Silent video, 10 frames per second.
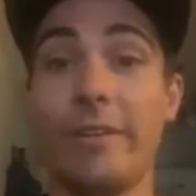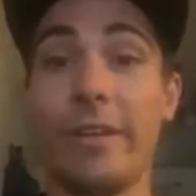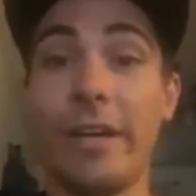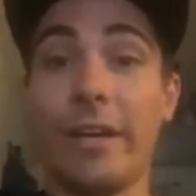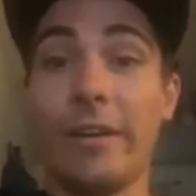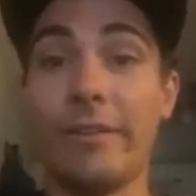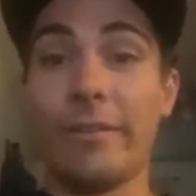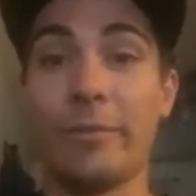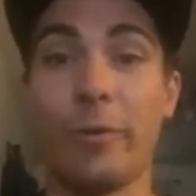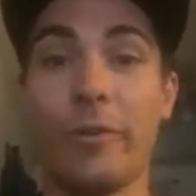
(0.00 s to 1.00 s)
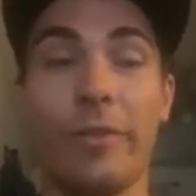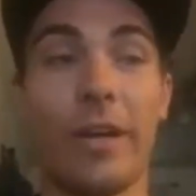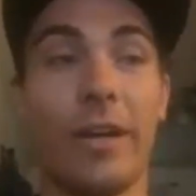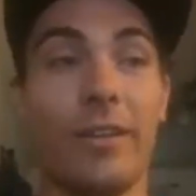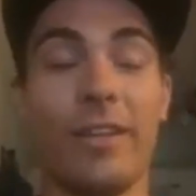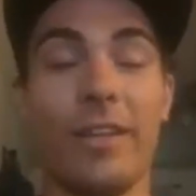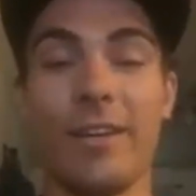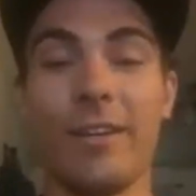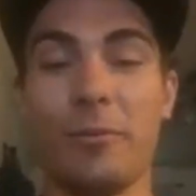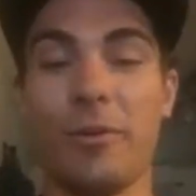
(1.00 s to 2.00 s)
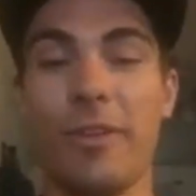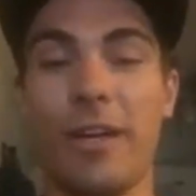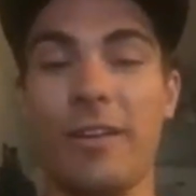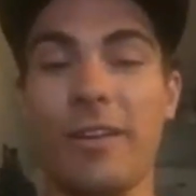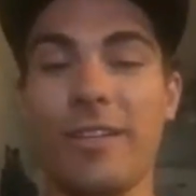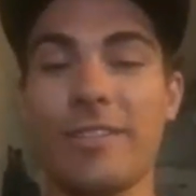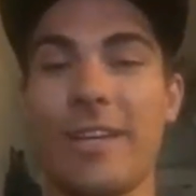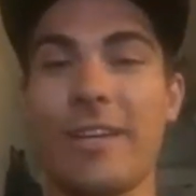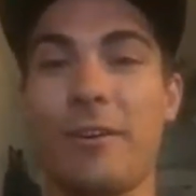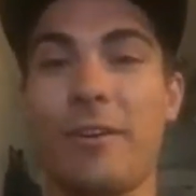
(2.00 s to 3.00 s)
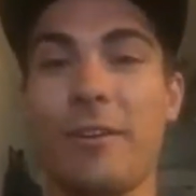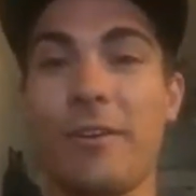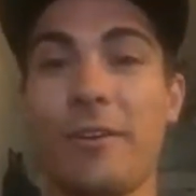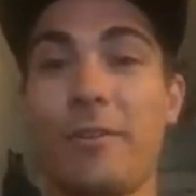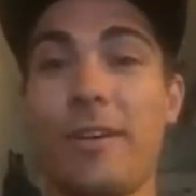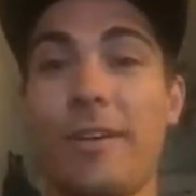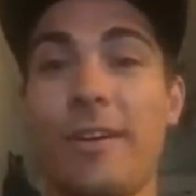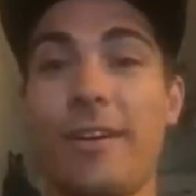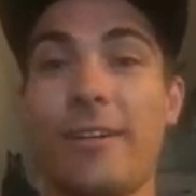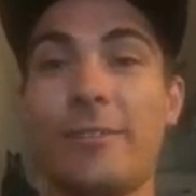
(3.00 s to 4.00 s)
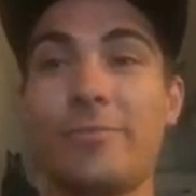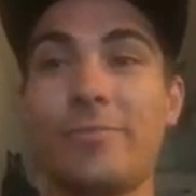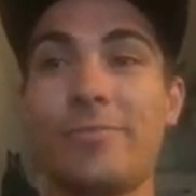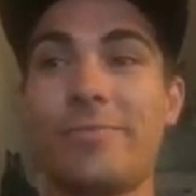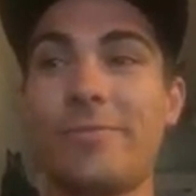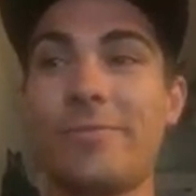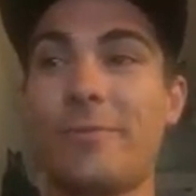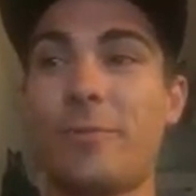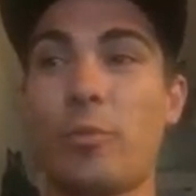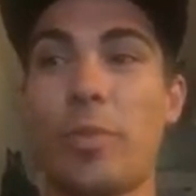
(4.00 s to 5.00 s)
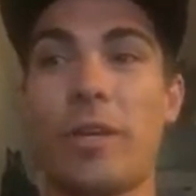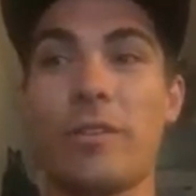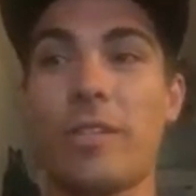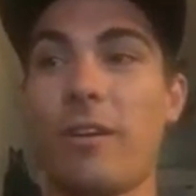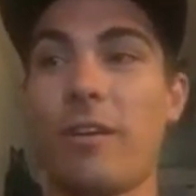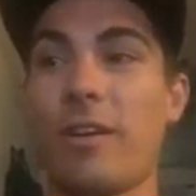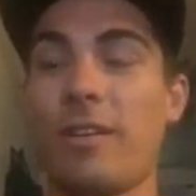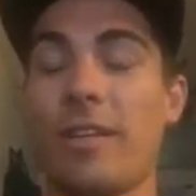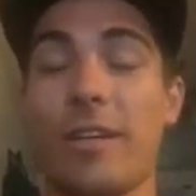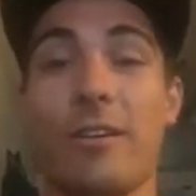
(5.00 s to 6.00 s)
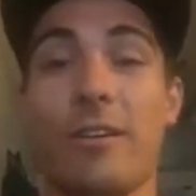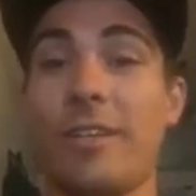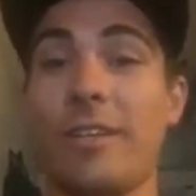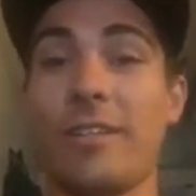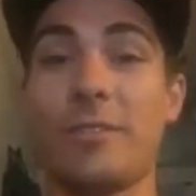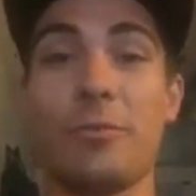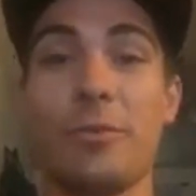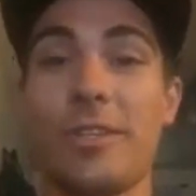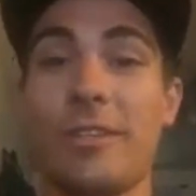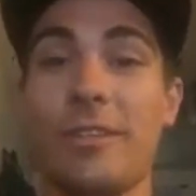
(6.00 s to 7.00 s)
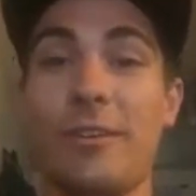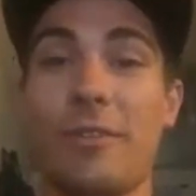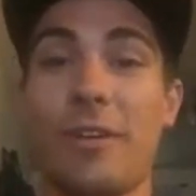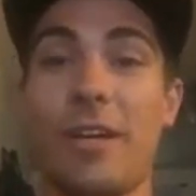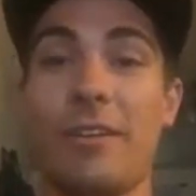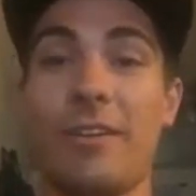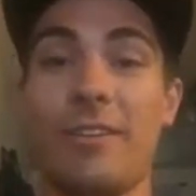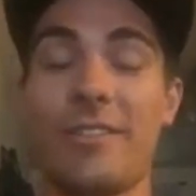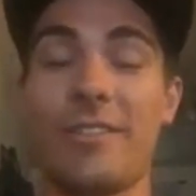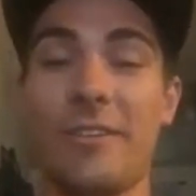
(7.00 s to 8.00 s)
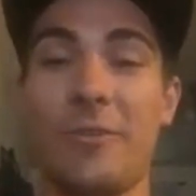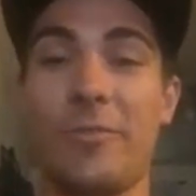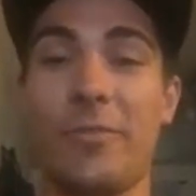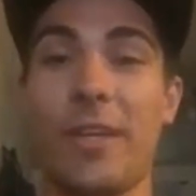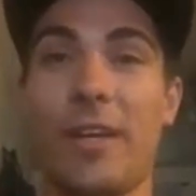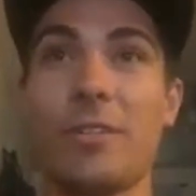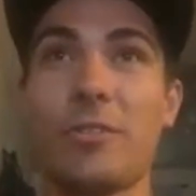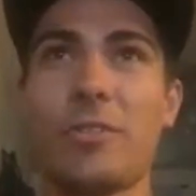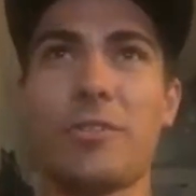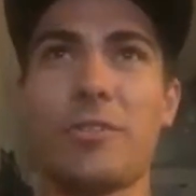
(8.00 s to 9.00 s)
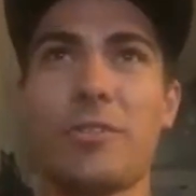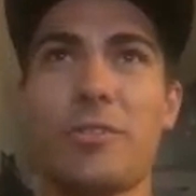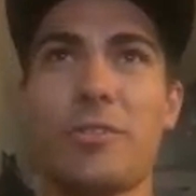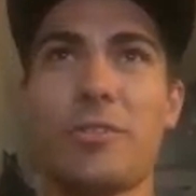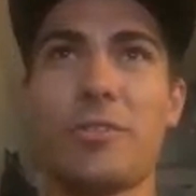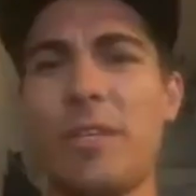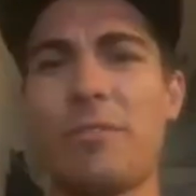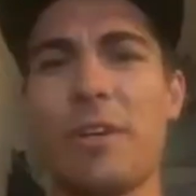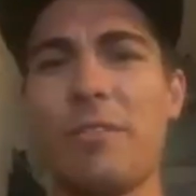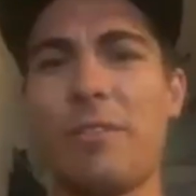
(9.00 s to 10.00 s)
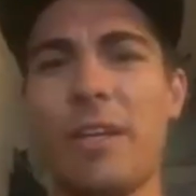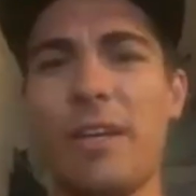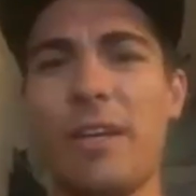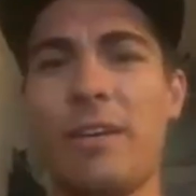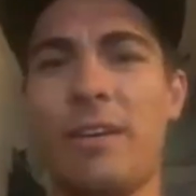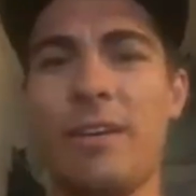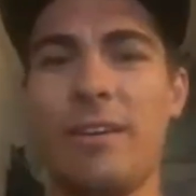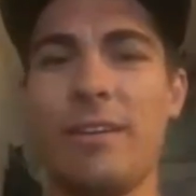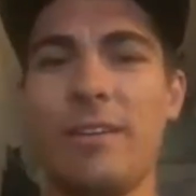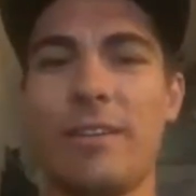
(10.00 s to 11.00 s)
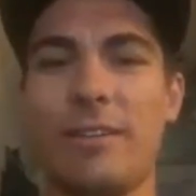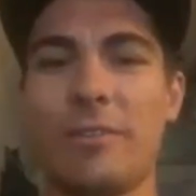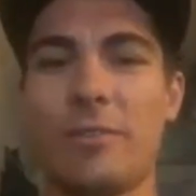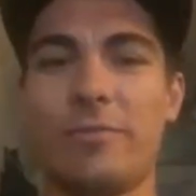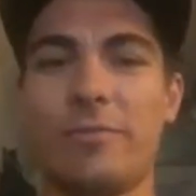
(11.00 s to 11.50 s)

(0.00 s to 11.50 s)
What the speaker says: Yeah, dude. Warner Valley, Sand Hollow, Fort Pierce area, like all of it. It's really good over out here. So yeah, and I just try and ride something different every day. You know.